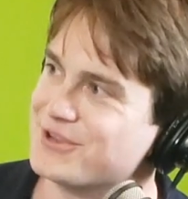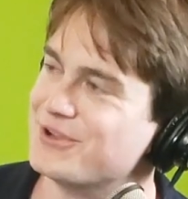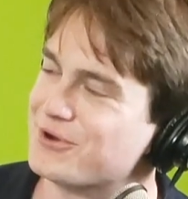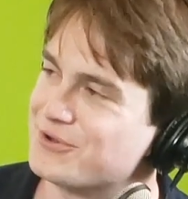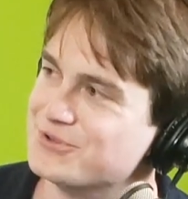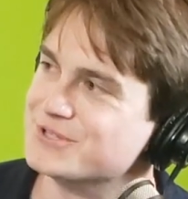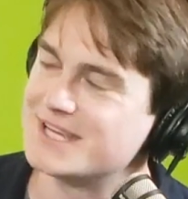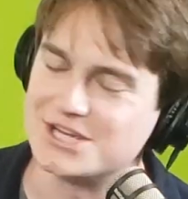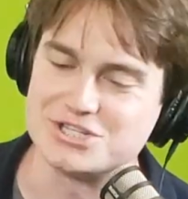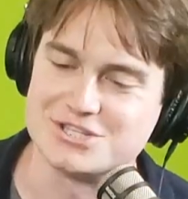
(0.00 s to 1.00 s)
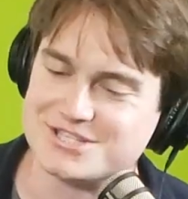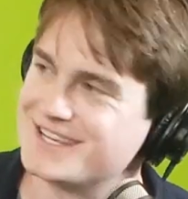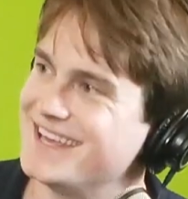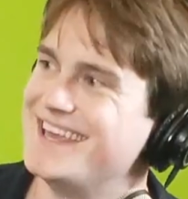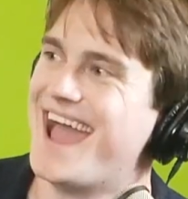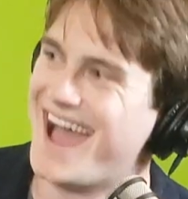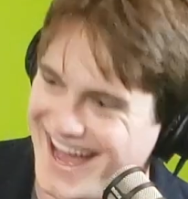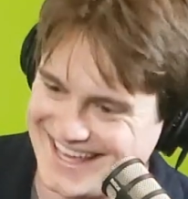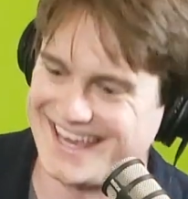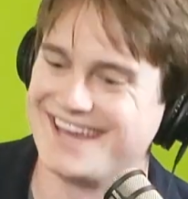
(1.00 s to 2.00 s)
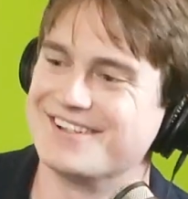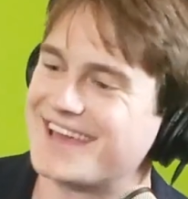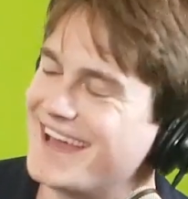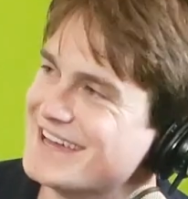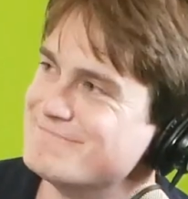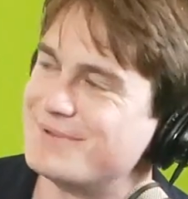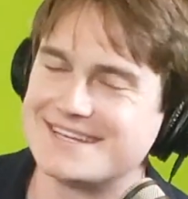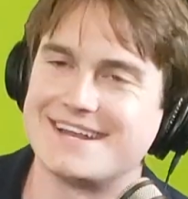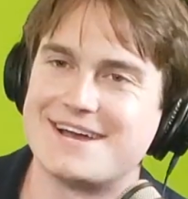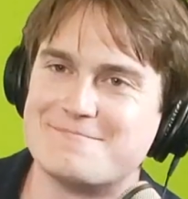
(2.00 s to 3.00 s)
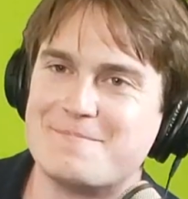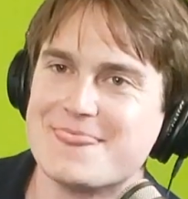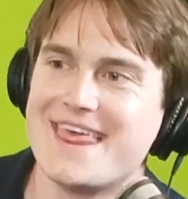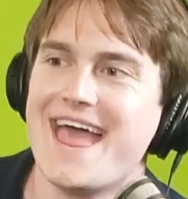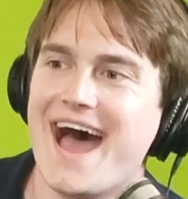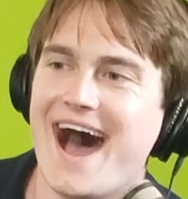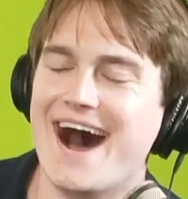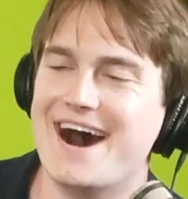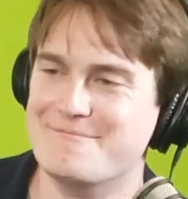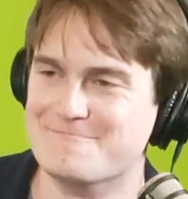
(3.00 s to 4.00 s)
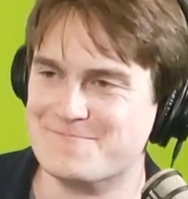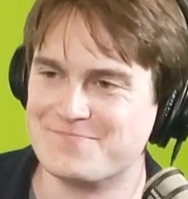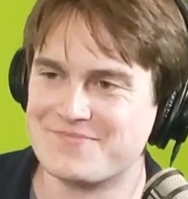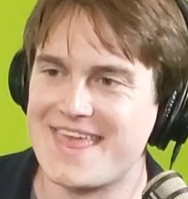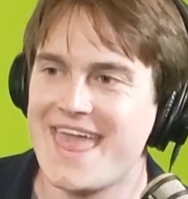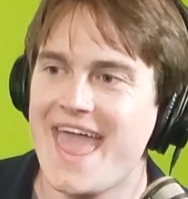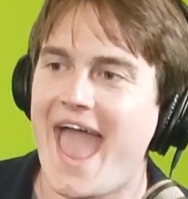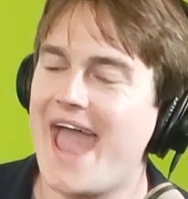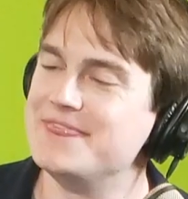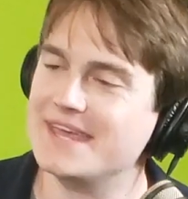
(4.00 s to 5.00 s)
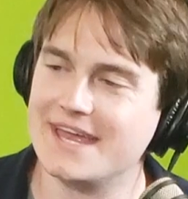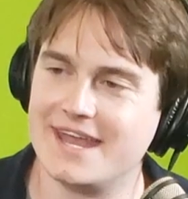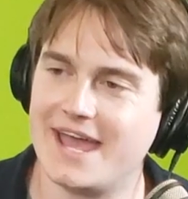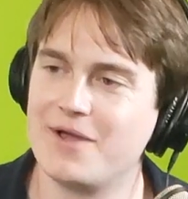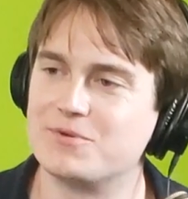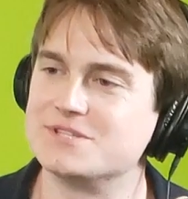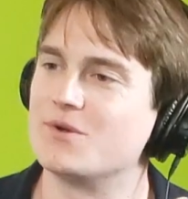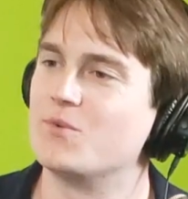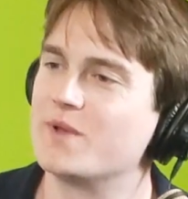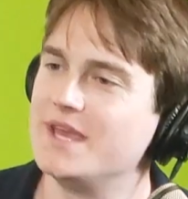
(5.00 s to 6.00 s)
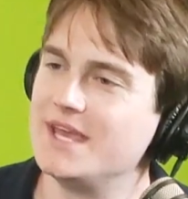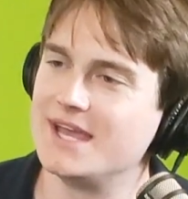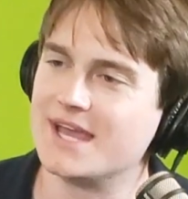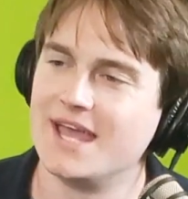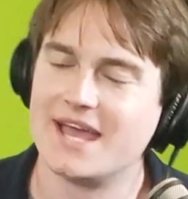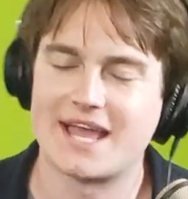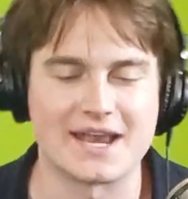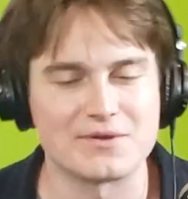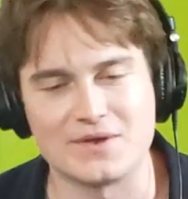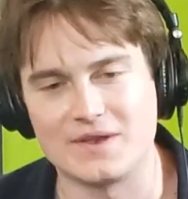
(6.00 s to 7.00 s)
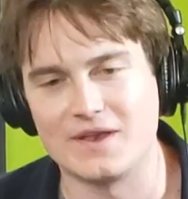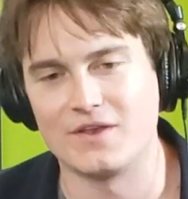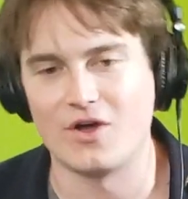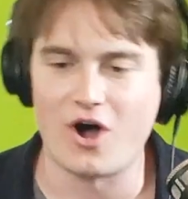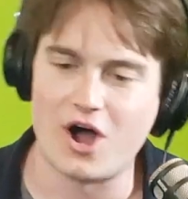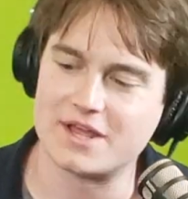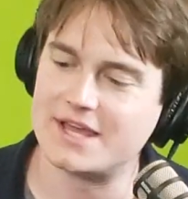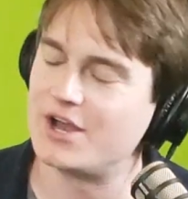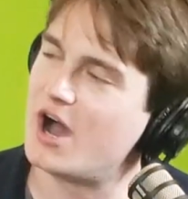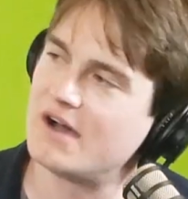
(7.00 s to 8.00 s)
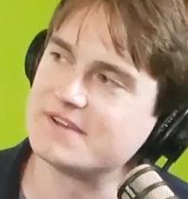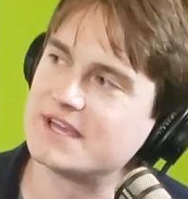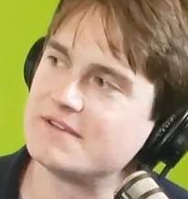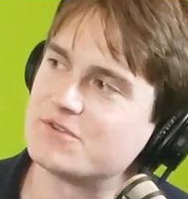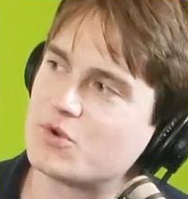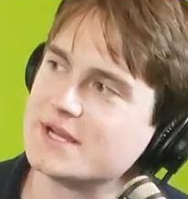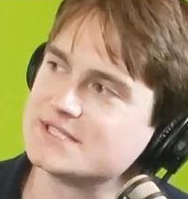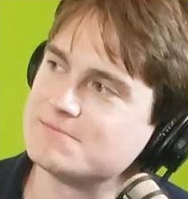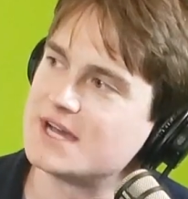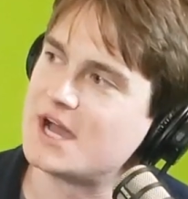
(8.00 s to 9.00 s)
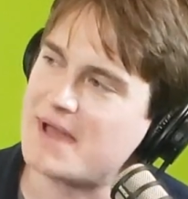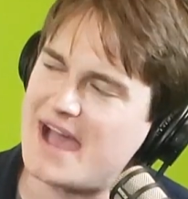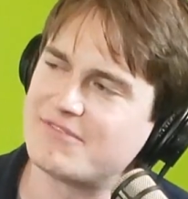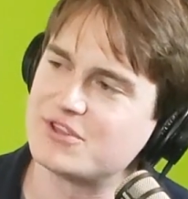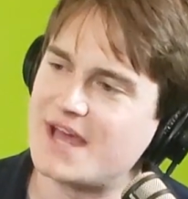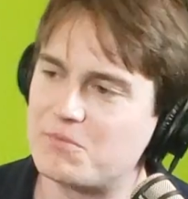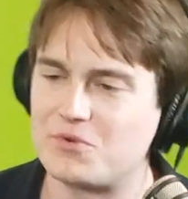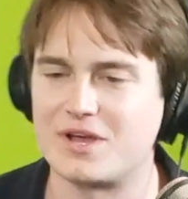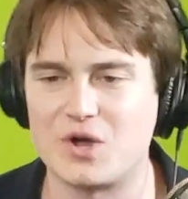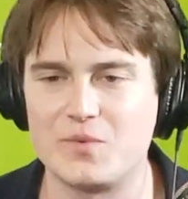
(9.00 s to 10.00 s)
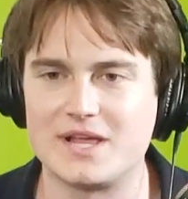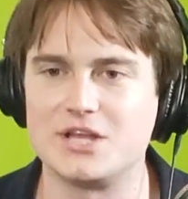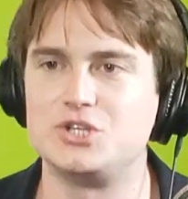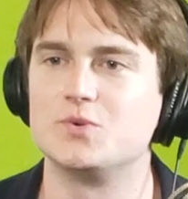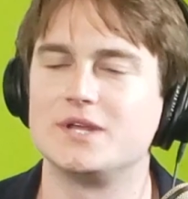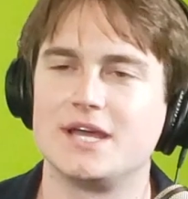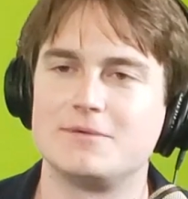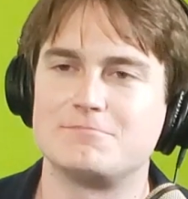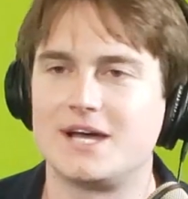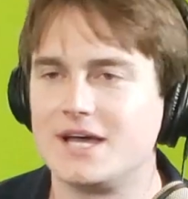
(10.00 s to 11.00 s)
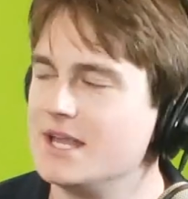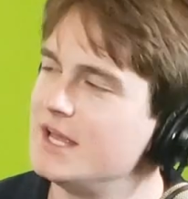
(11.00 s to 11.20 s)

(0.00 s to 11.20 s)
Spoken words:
local news stations. Yeah, KLKN picked it up. And then we kind of on again, off again for quite some time. Yeah. After that, we're like, oh, we like doing it, but